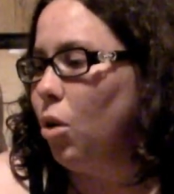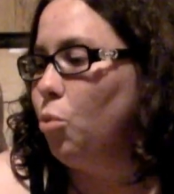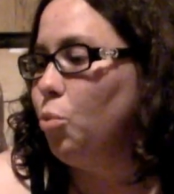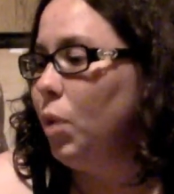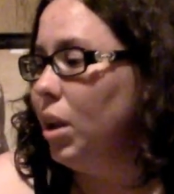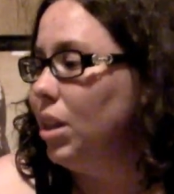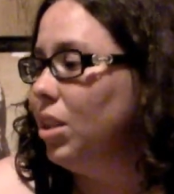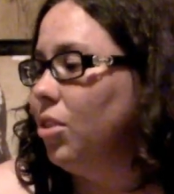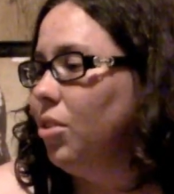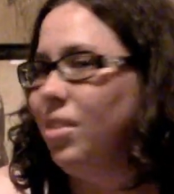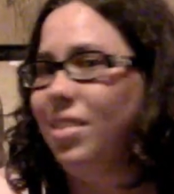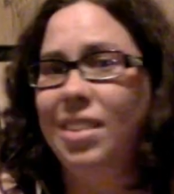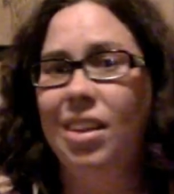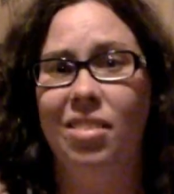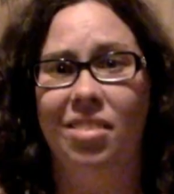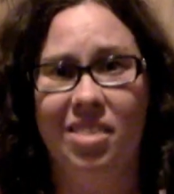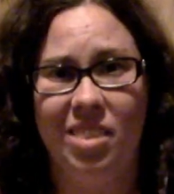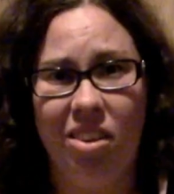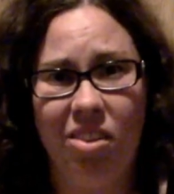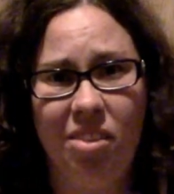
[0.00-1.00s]
Riddler's
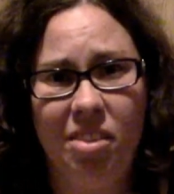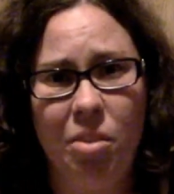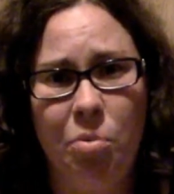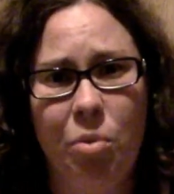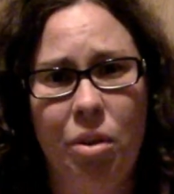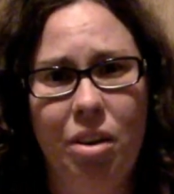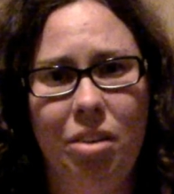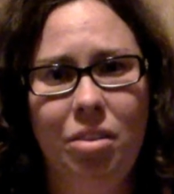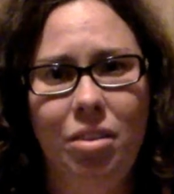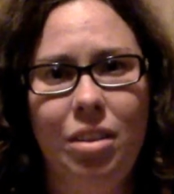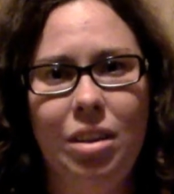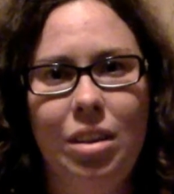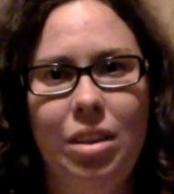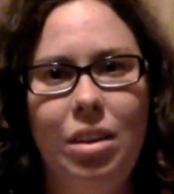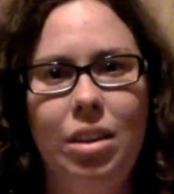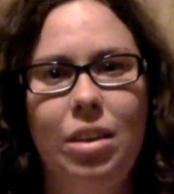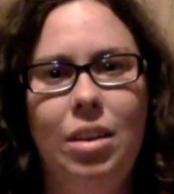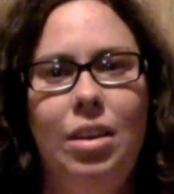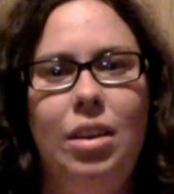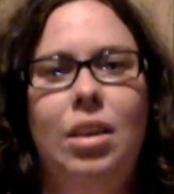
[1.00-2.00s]
downstairs somewhere.
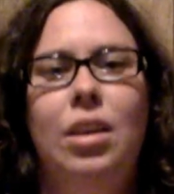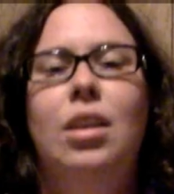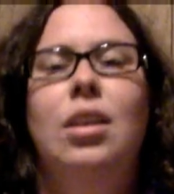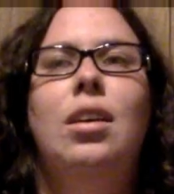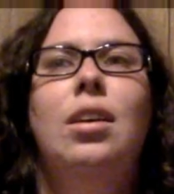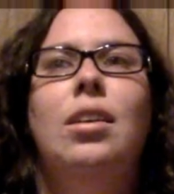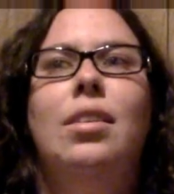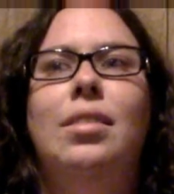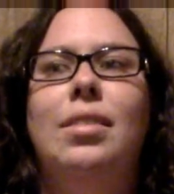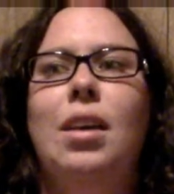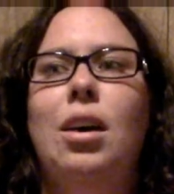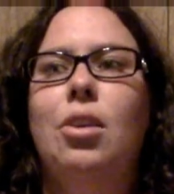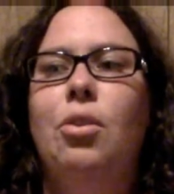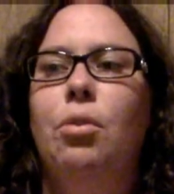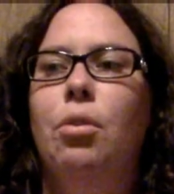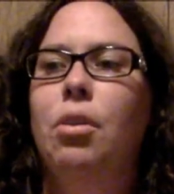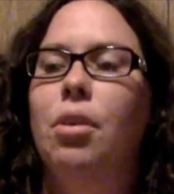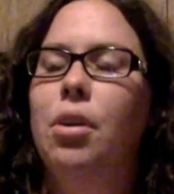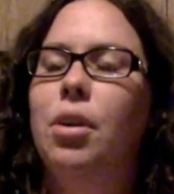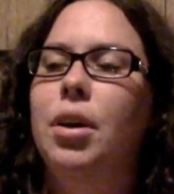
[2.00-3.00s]

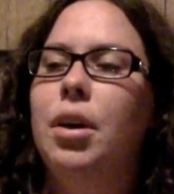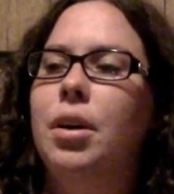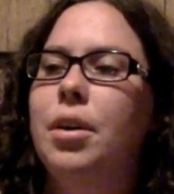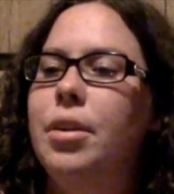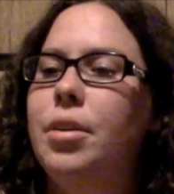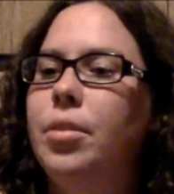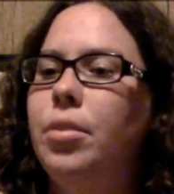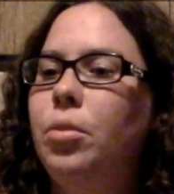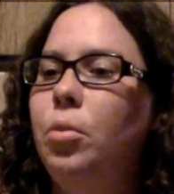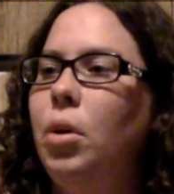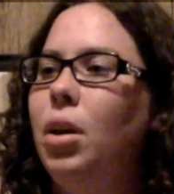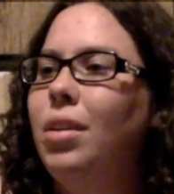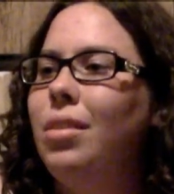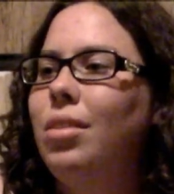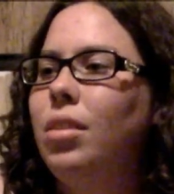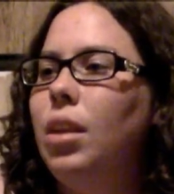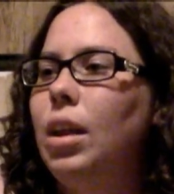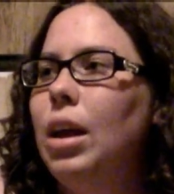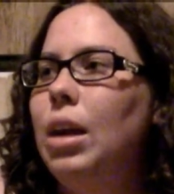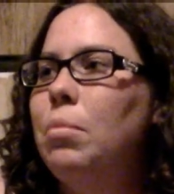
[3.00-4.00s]
So, what has
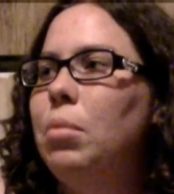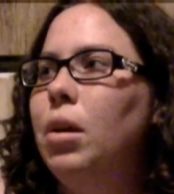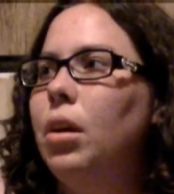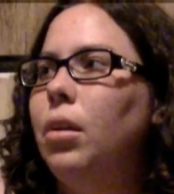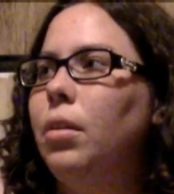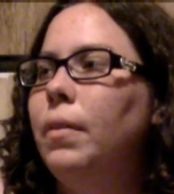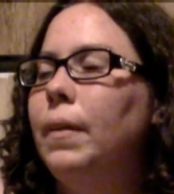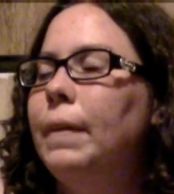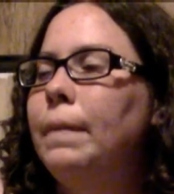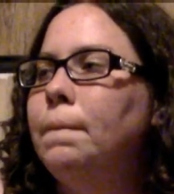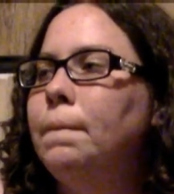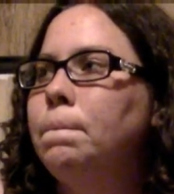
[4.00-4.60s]
the day been?